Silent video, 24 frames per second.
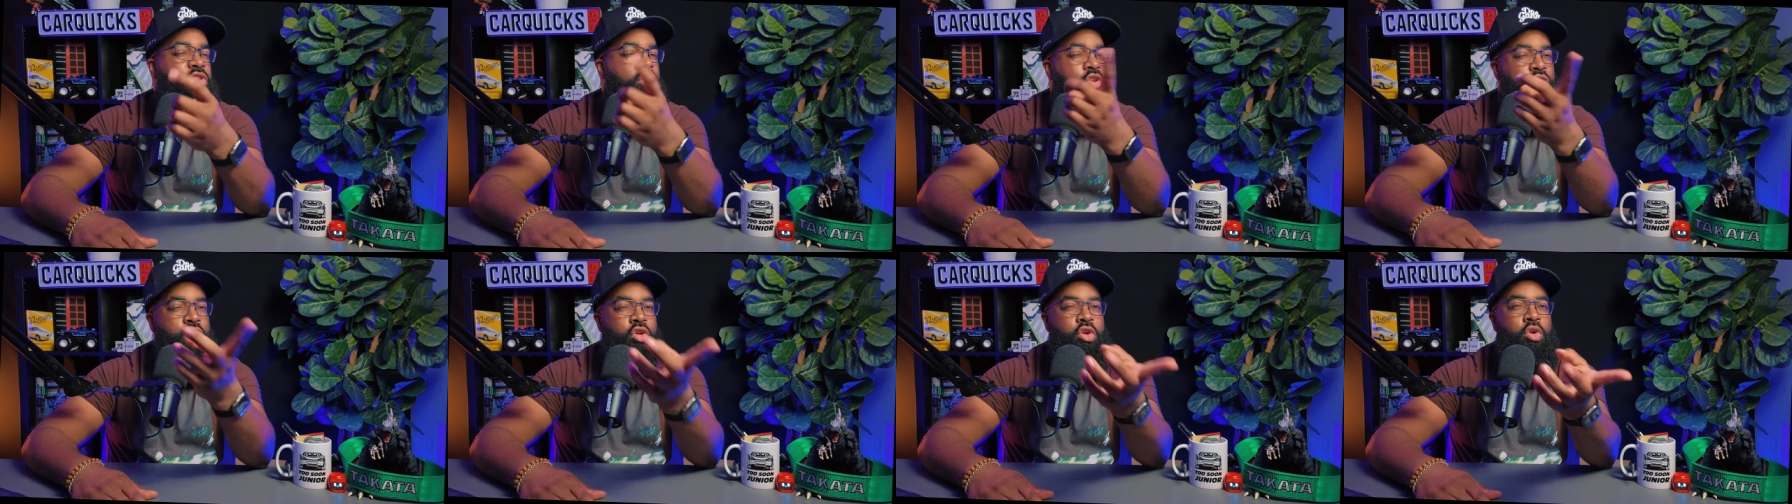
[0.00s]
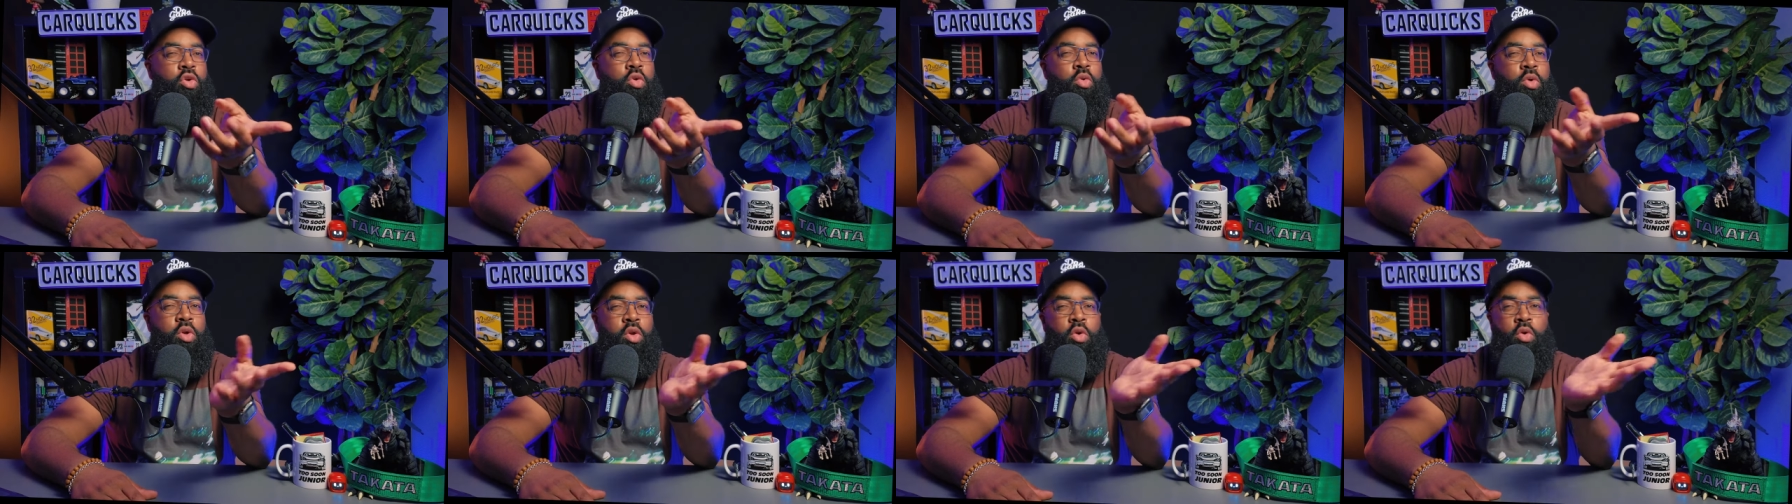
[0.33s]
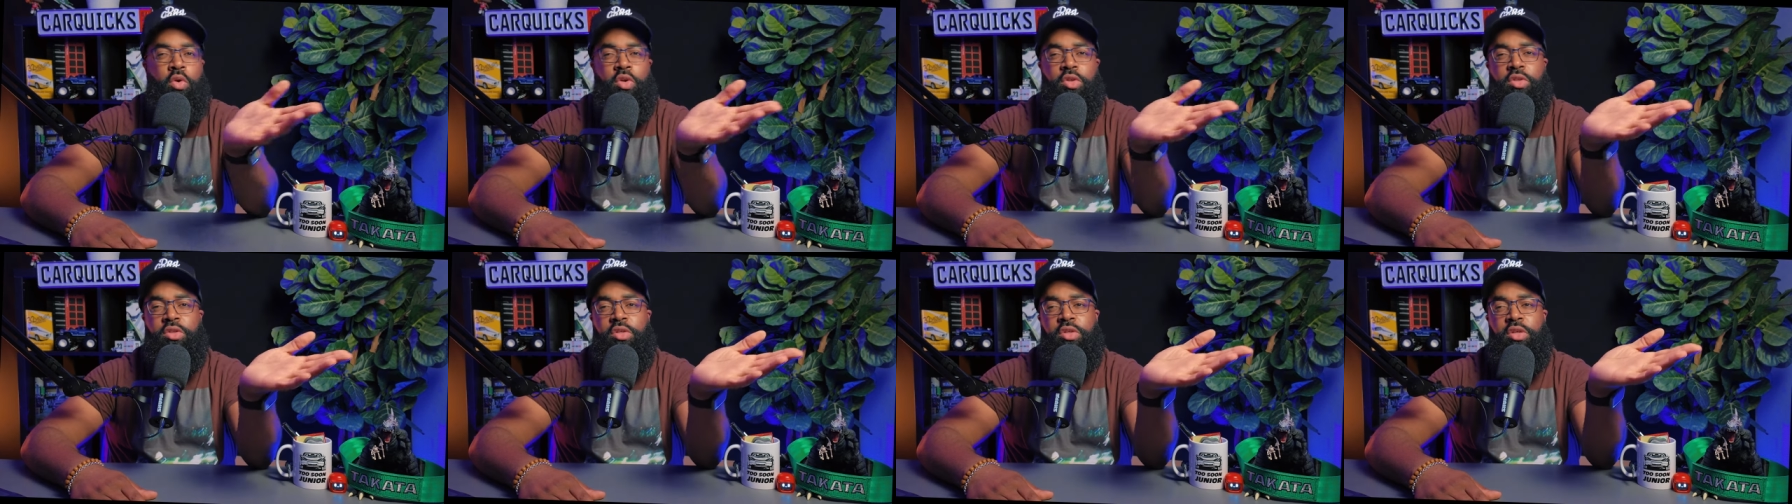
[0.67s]
to do in
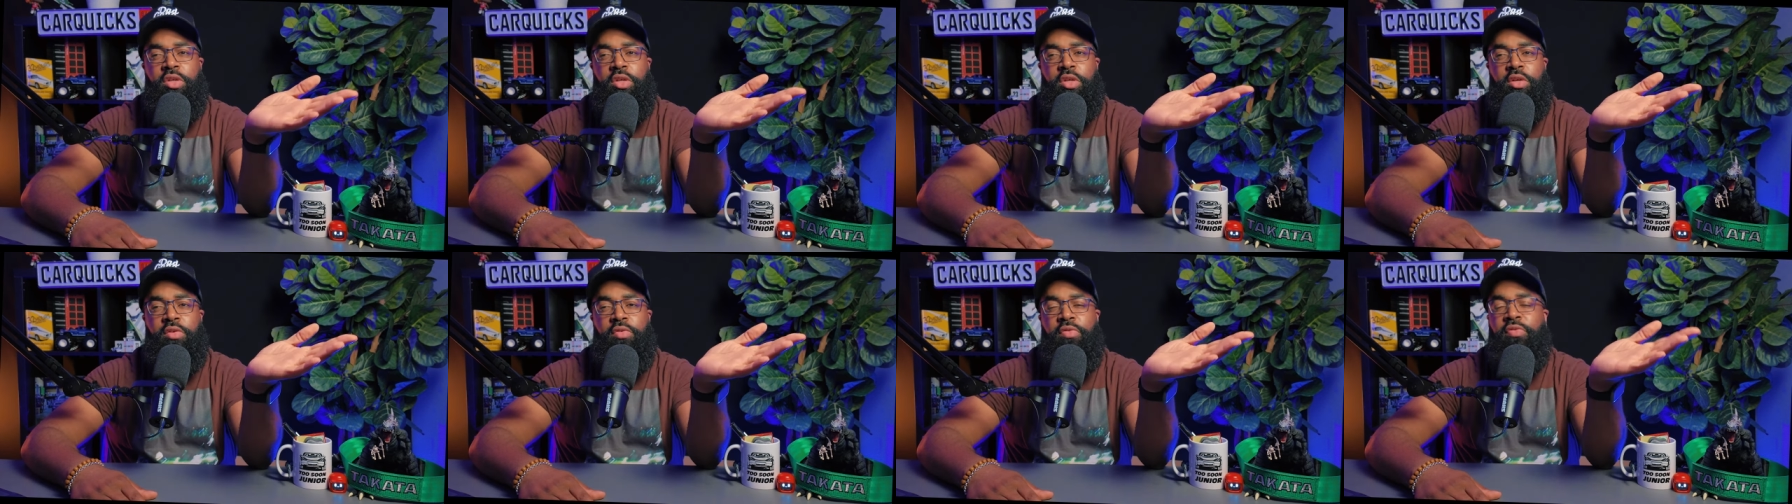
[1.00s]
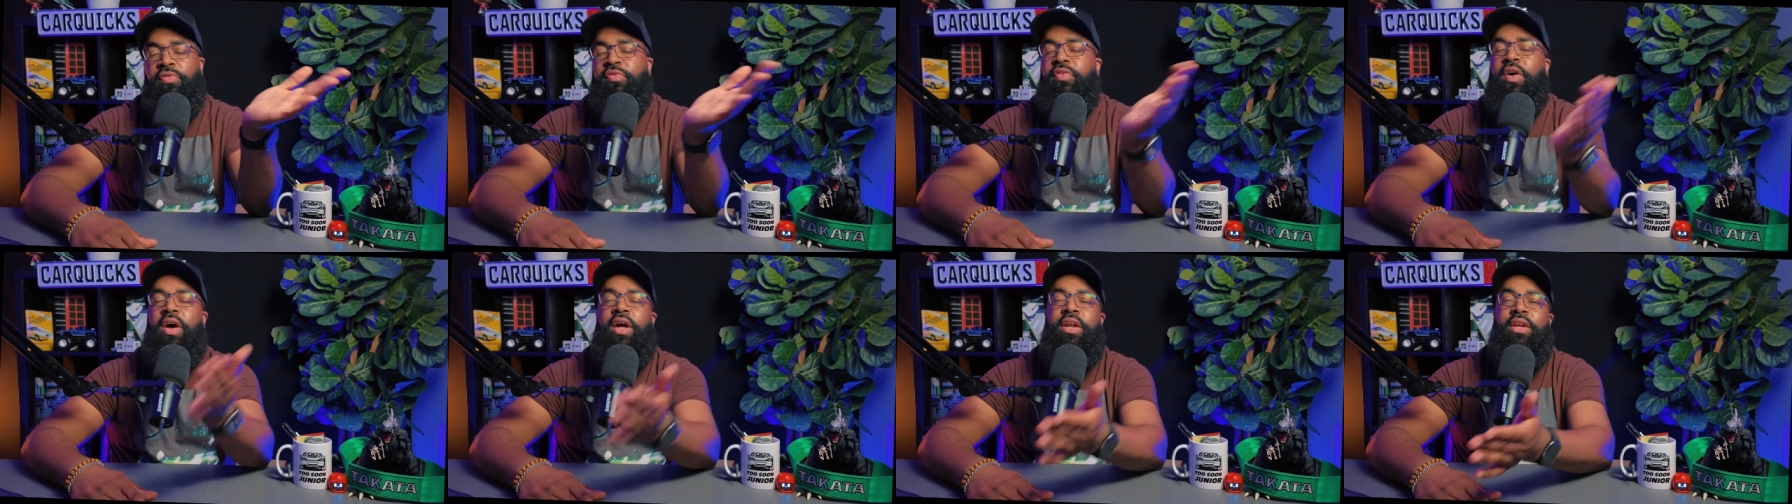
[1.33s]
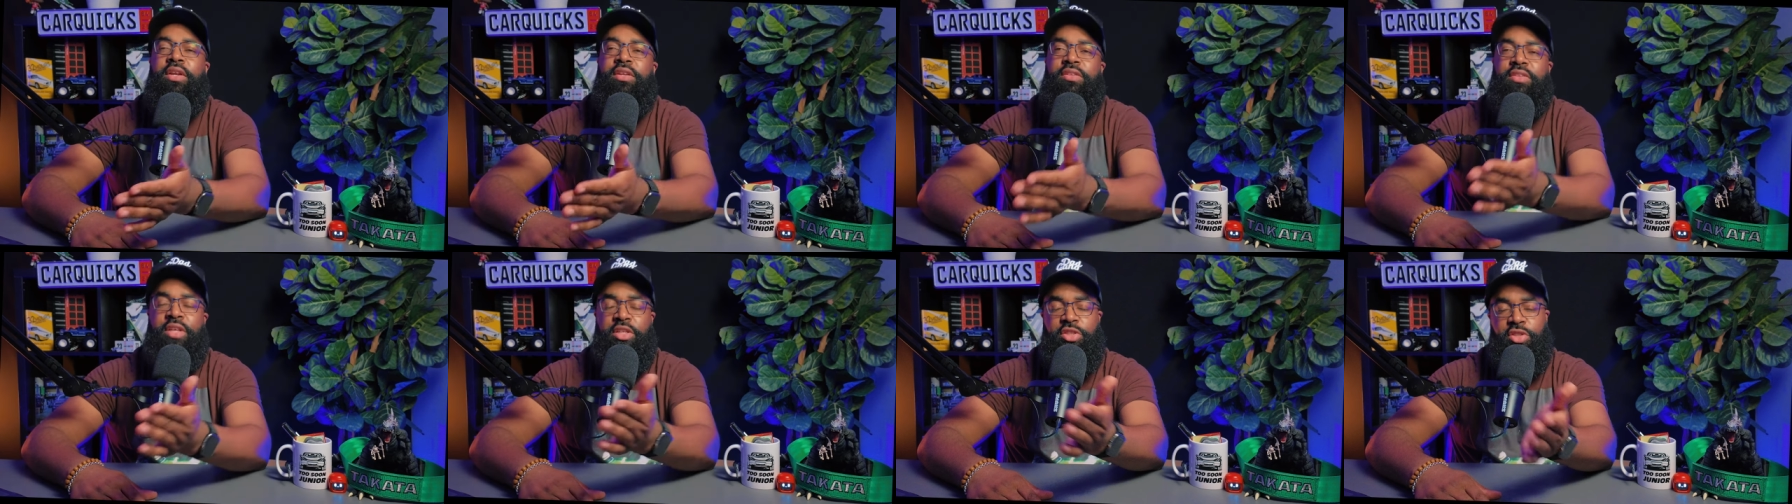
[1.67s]
order to
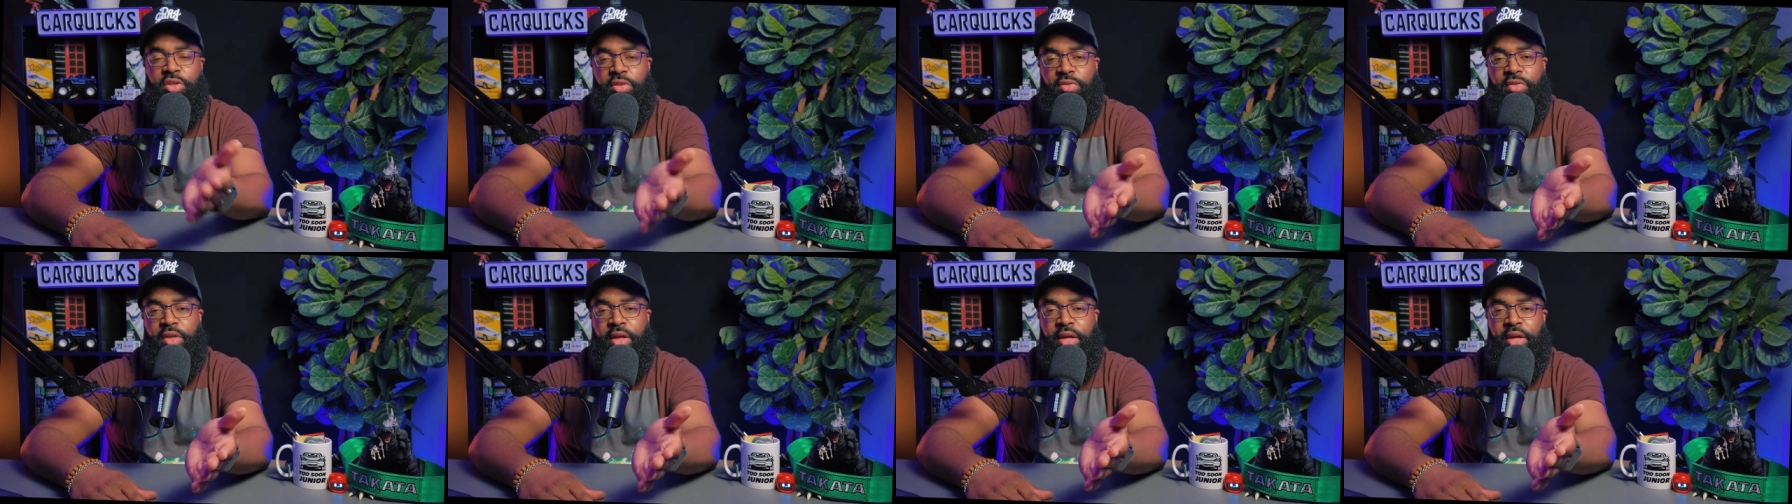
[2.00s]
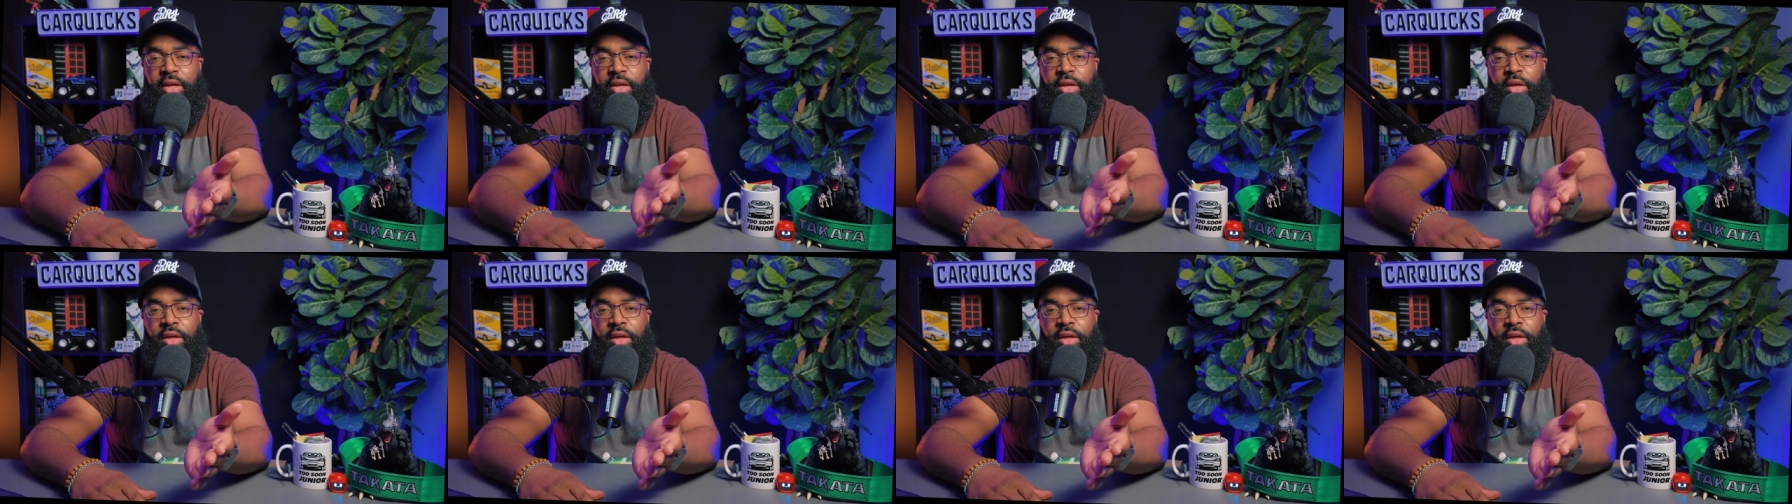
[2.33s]
fund such a thing?